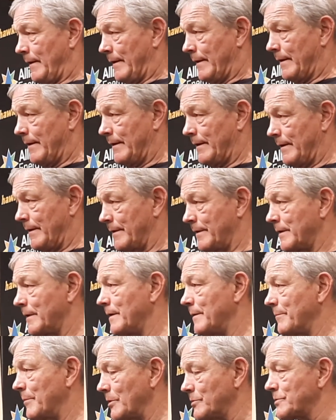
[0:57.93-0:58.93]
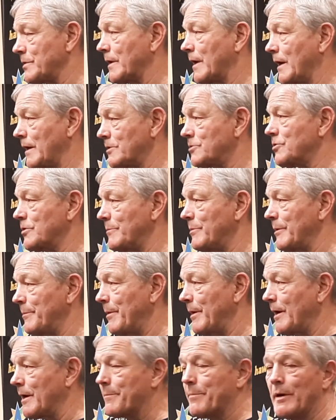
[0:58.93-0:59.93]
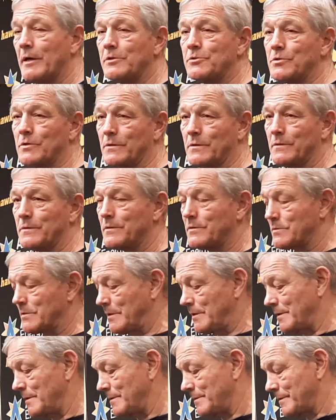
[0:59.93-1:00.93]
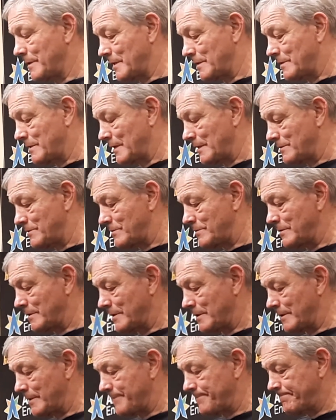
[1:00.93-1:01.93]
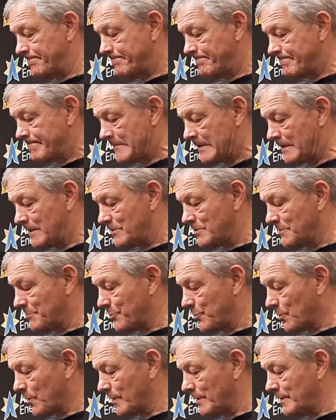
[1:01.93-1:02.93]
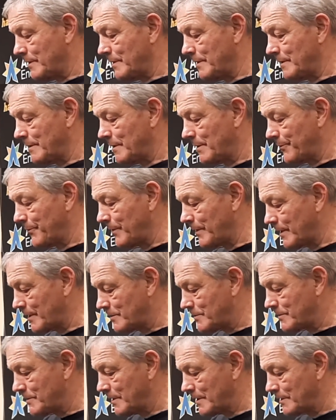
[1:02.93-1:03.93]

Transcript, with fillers: uh, you know, most of the guys should be back by June. So that, that's uh, that's important, and hopefully that,